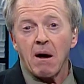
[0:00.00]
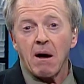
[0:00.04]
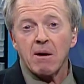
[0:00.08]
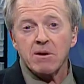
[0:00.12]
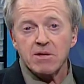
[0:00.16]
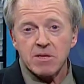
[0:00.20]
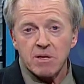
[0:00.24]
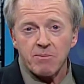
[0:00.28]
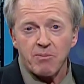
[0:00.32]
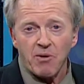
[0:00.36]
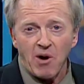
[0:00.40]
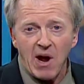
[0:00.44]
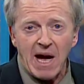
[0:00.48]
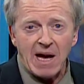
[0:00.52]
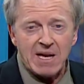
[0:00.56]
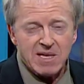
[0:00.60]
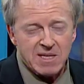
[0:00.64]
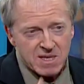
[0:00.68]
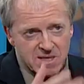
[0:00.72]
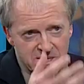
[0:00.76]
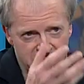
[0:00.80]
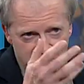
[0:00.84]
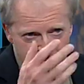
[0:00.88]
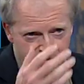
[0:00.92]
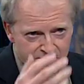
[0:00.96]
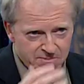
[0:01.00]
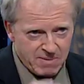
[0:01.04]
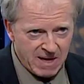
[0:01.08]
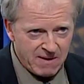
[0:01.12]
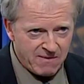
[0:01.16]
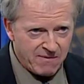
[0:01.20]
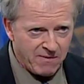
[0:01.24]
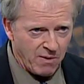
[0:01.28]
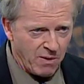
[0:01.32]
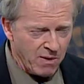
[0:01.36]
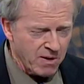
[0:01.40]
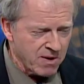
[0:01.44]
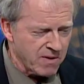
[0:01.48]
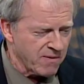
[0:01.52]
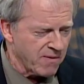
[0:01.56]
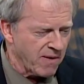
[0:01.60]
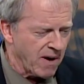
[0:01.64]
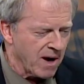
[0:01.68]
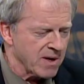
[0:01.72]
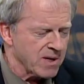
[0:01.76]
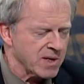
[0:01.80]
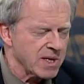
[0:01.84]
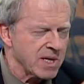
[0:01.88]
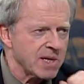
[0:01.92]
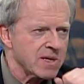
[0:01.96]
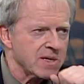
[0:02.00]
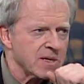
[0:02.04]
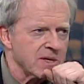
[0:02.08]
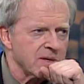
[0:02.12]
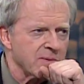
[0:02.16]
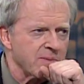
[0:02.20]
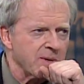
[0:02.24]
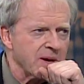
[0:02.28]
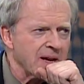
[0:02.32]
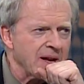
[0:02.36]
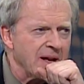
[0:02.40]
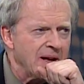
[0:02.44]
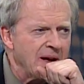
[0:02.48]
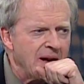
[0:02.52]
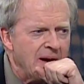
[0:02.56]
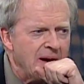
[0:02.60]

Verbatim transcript: surprises and big forest fire seasons, but